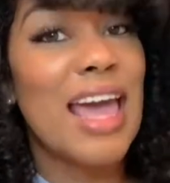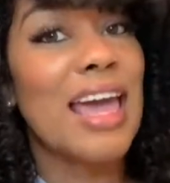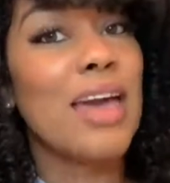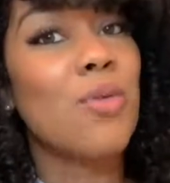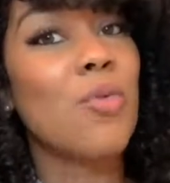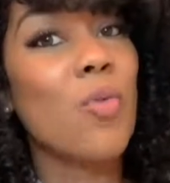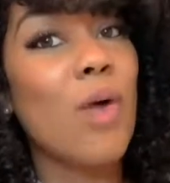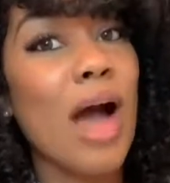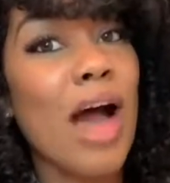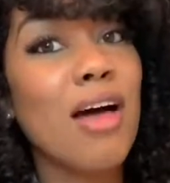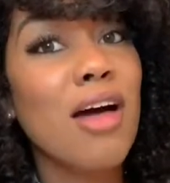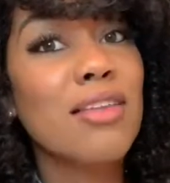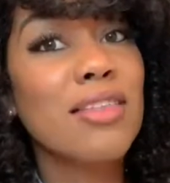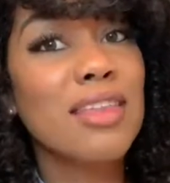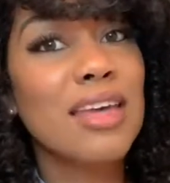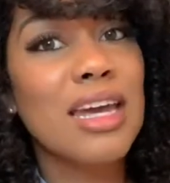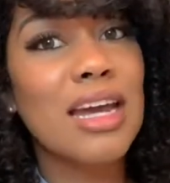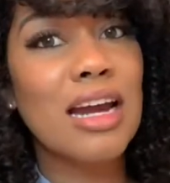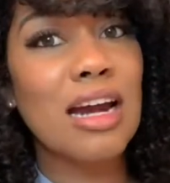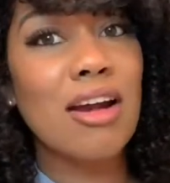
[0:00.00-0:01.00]
And while
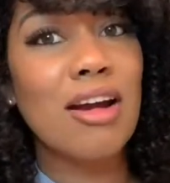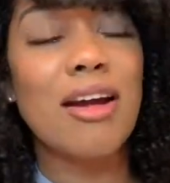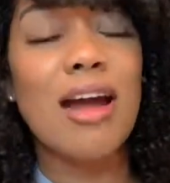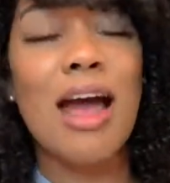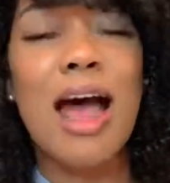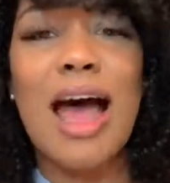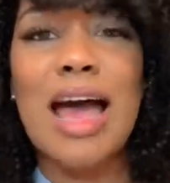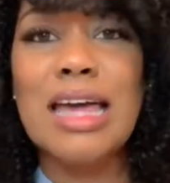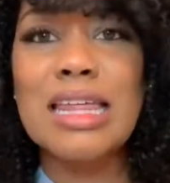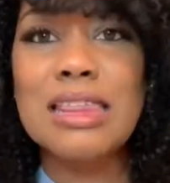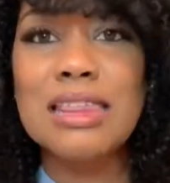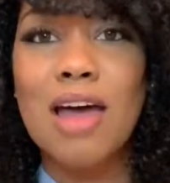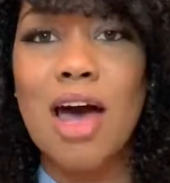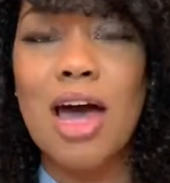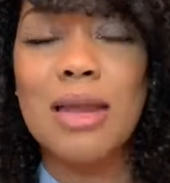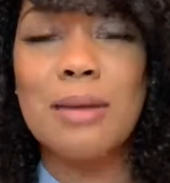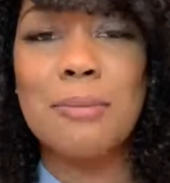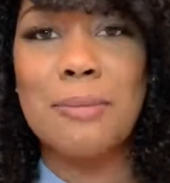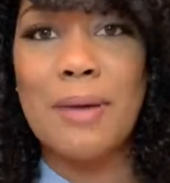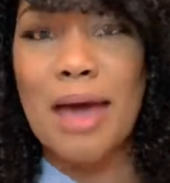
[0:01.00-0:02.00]
there, I
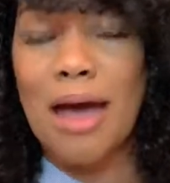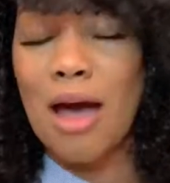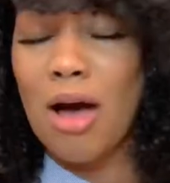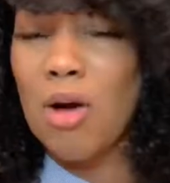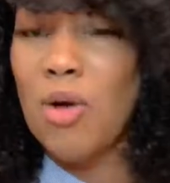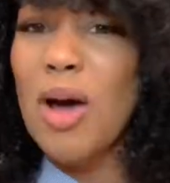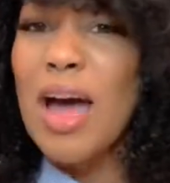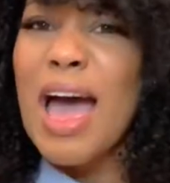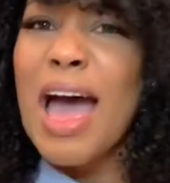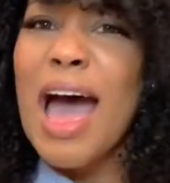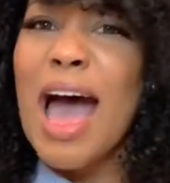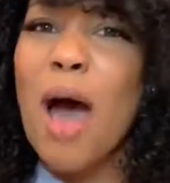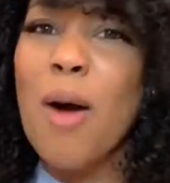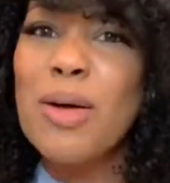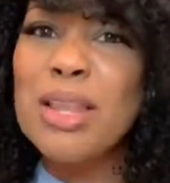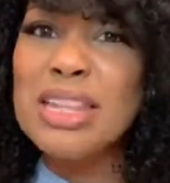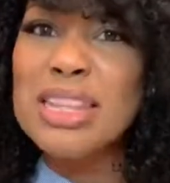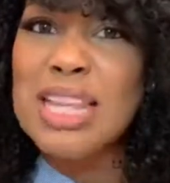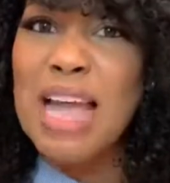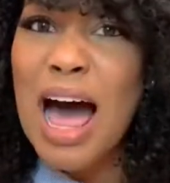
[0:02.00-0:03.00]
thought about
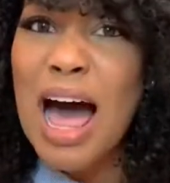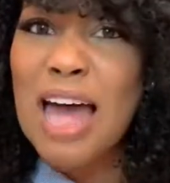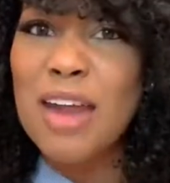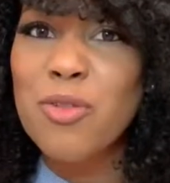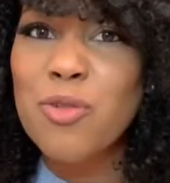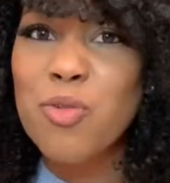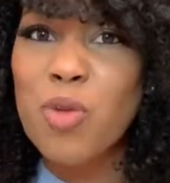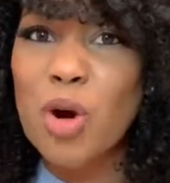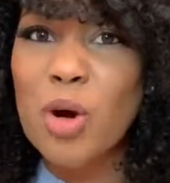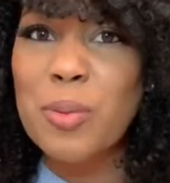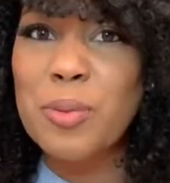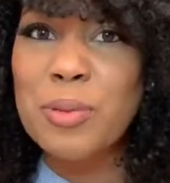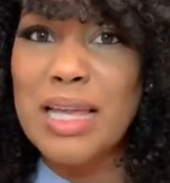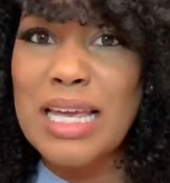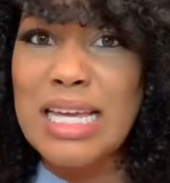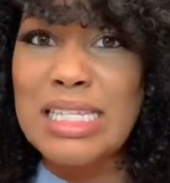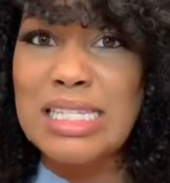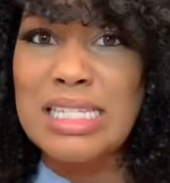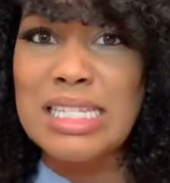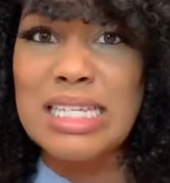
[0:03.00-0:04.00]
how a lot of
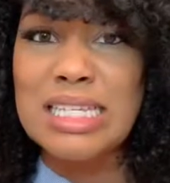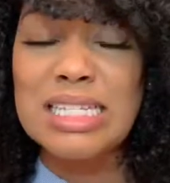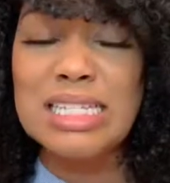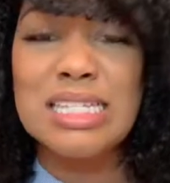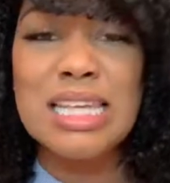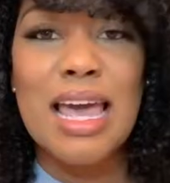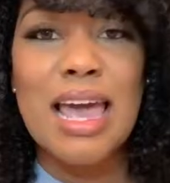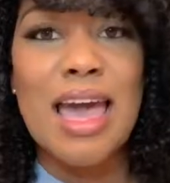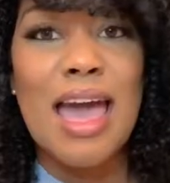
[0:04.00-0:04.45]
workplaces